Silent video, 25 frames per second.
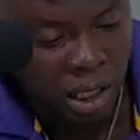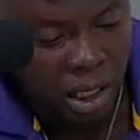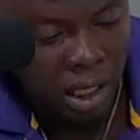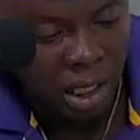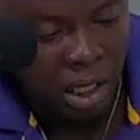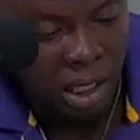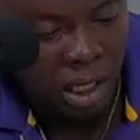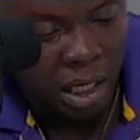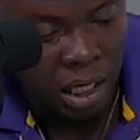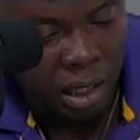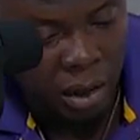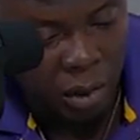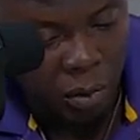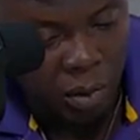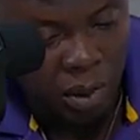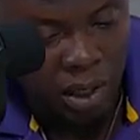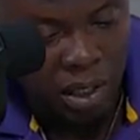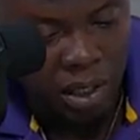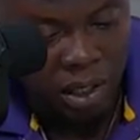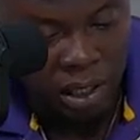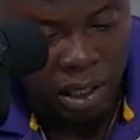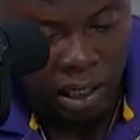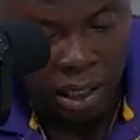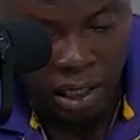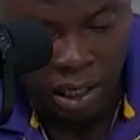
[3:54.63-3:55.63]
whether
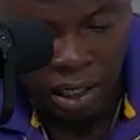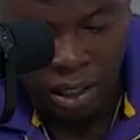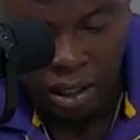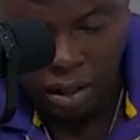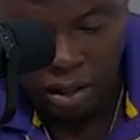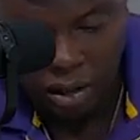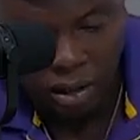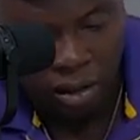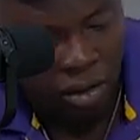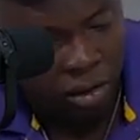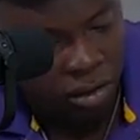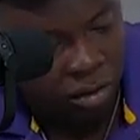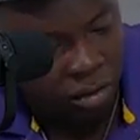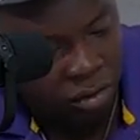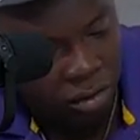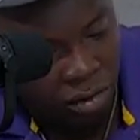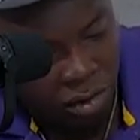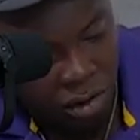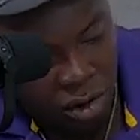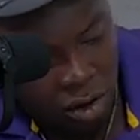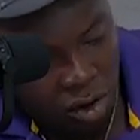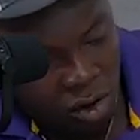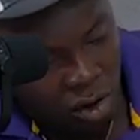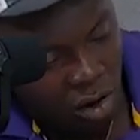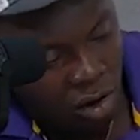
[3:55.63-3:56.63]
they, you know,
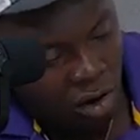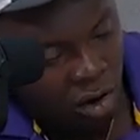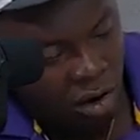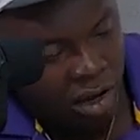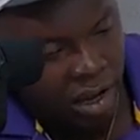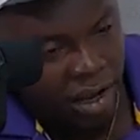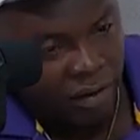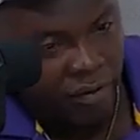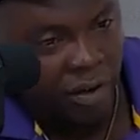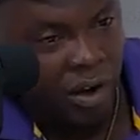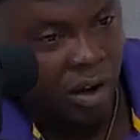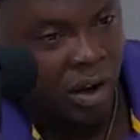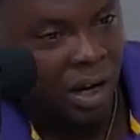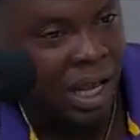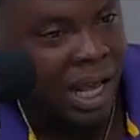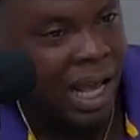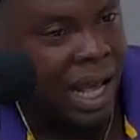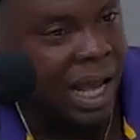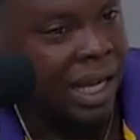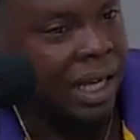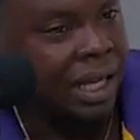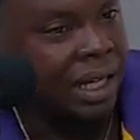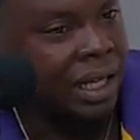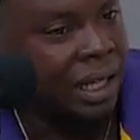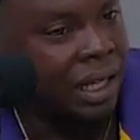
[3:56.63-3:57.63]
all have all the
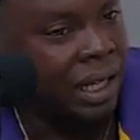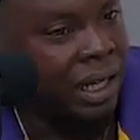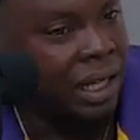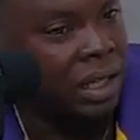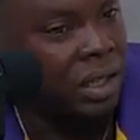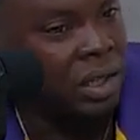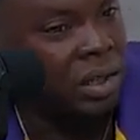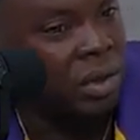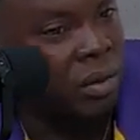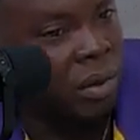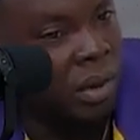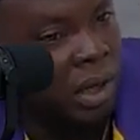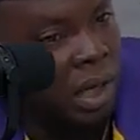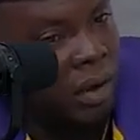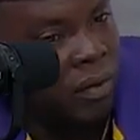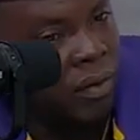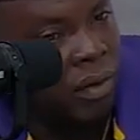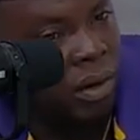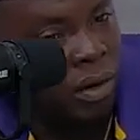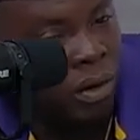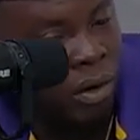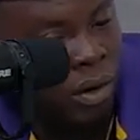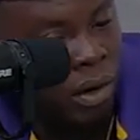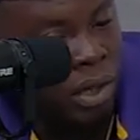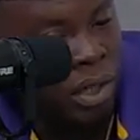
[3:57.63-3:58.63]
accolades or whatever, going
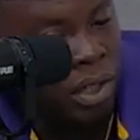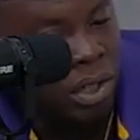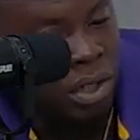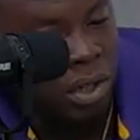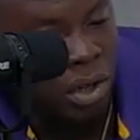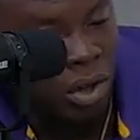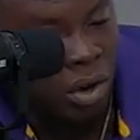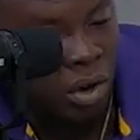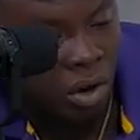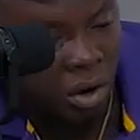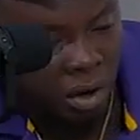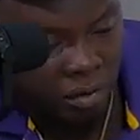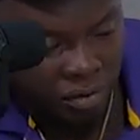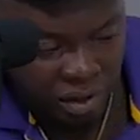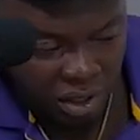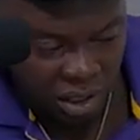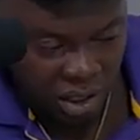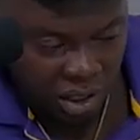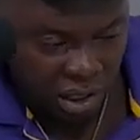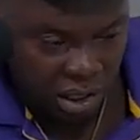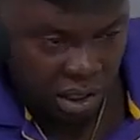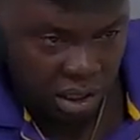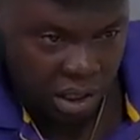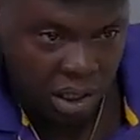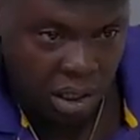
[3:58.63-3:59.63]
into the off
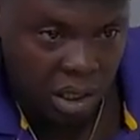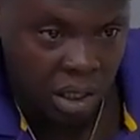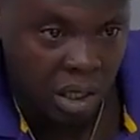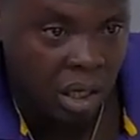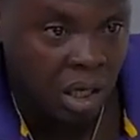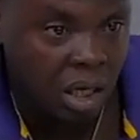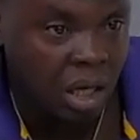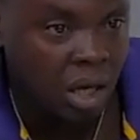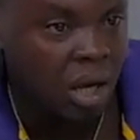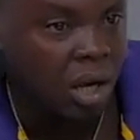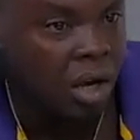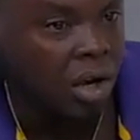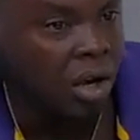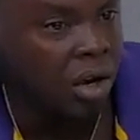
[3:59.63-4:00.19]
season or